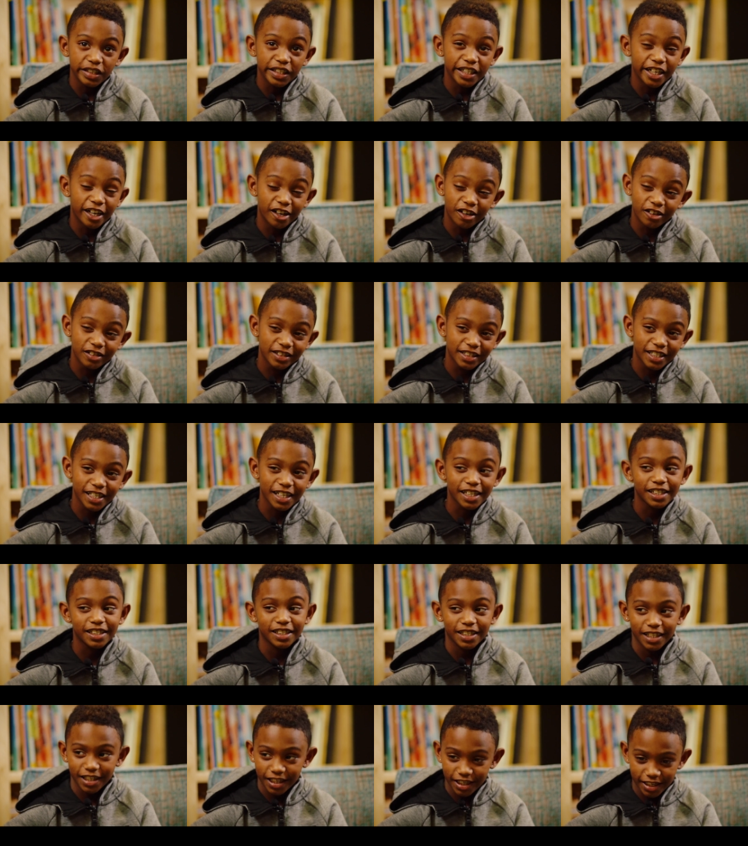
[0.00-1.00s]
They don't
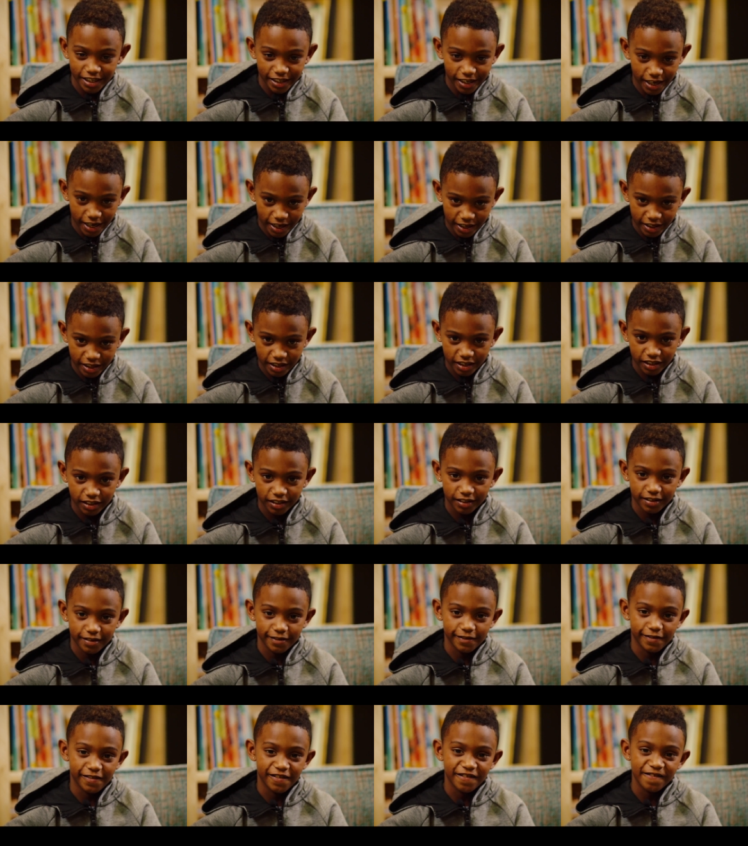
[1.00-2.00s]
teach that
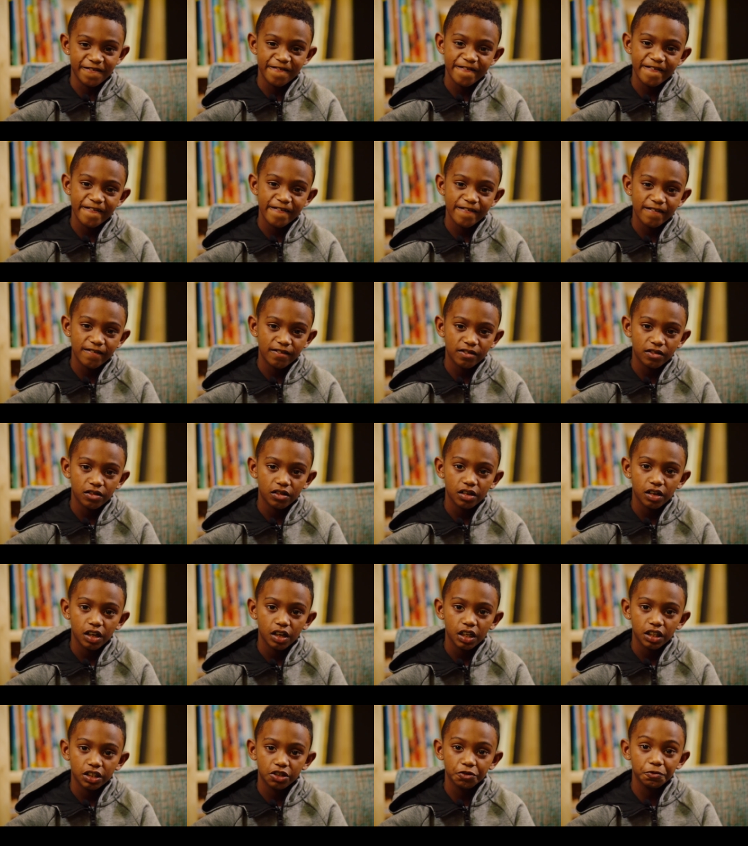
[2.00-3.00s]
stuff
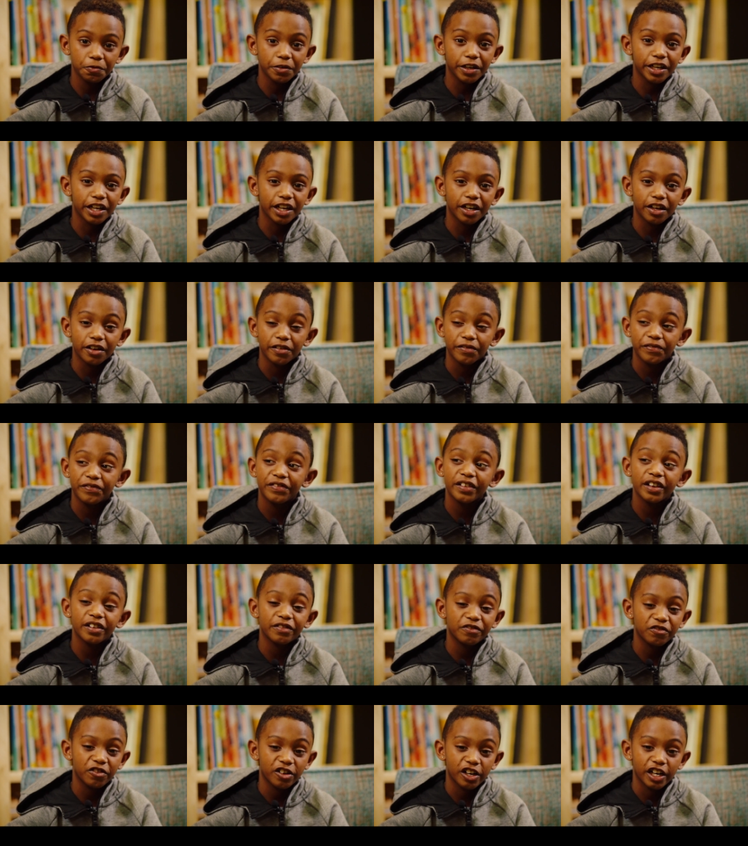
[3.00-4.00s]
till we get in
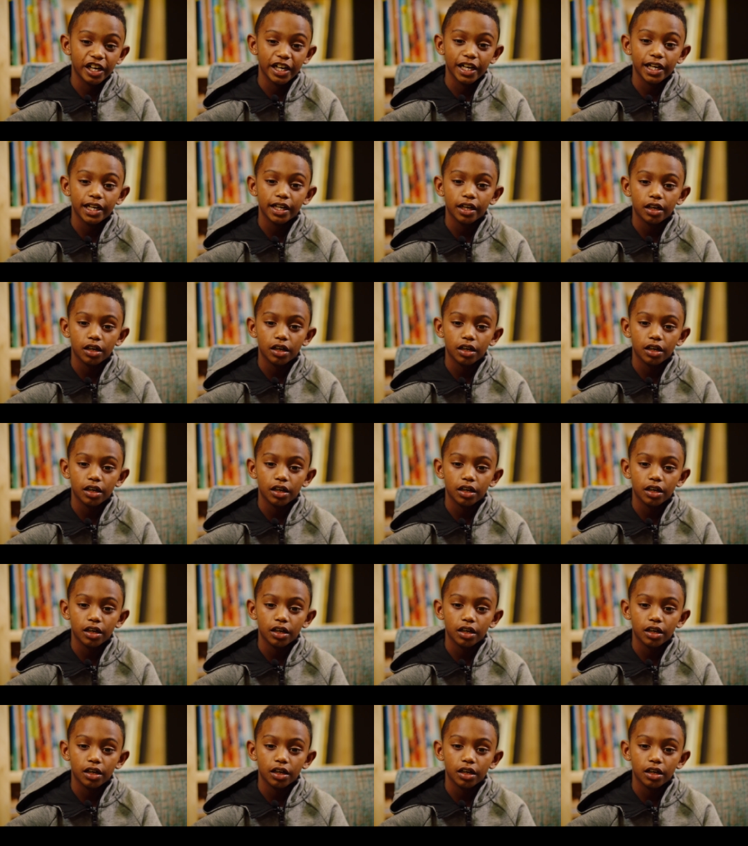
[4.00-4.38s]
fifth grade.